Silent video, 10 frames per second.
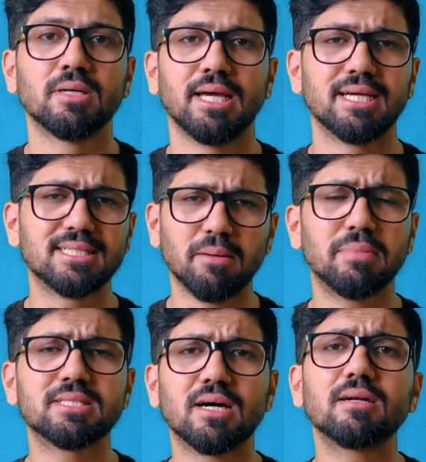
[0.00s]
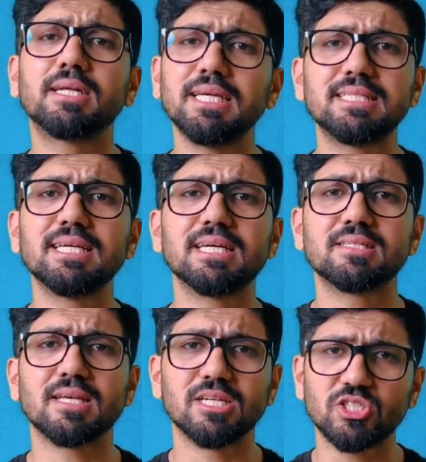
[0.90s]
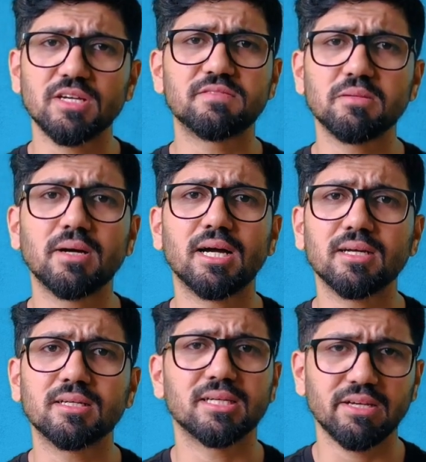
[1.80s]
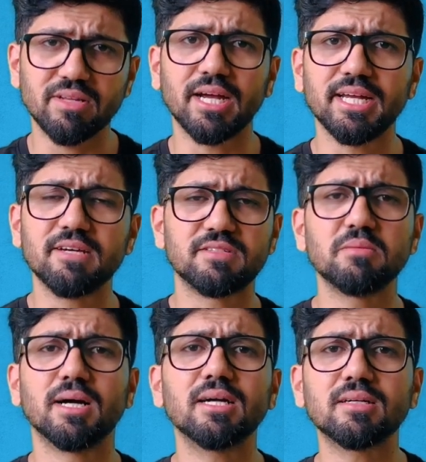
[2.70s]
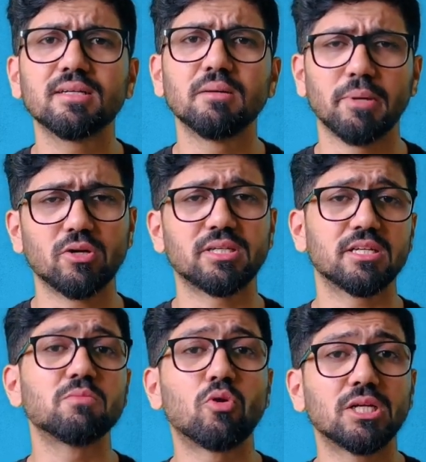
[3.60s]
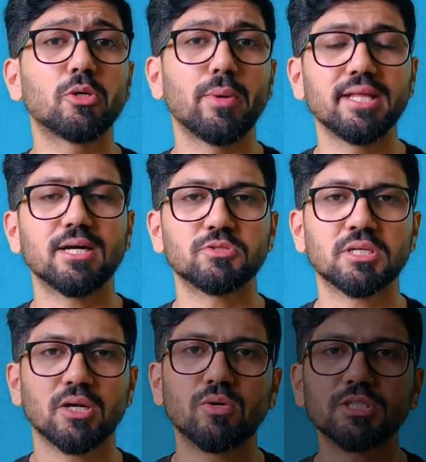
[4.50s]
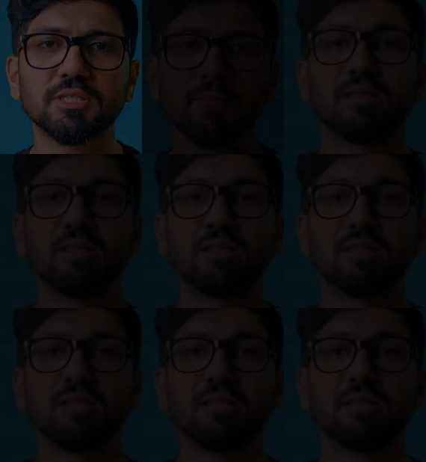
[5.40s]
Examples are TCS, HDFC Bank, even IDFC Bank, because it is more than 20,000 crores.